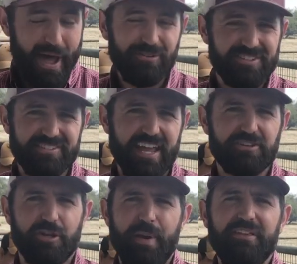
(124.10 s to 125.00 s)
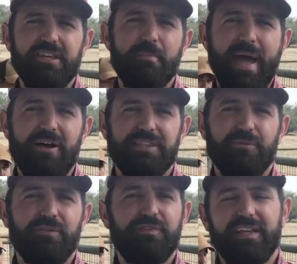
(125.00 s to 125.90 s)
about six or about the amount
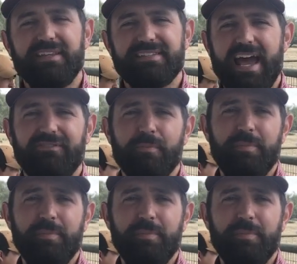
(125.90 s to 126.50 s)
that would fit inside of a